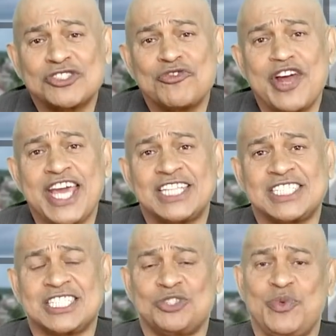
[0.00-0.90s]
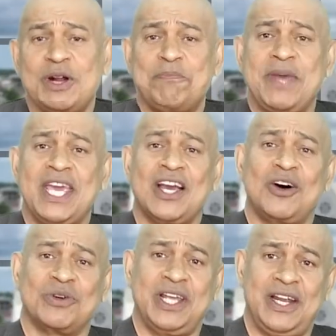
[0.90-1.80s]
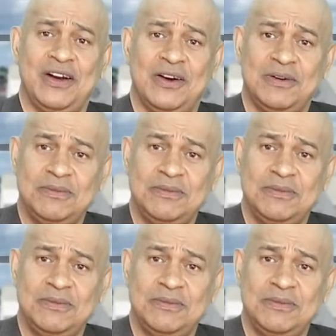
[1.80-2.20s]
rates we are paying out there.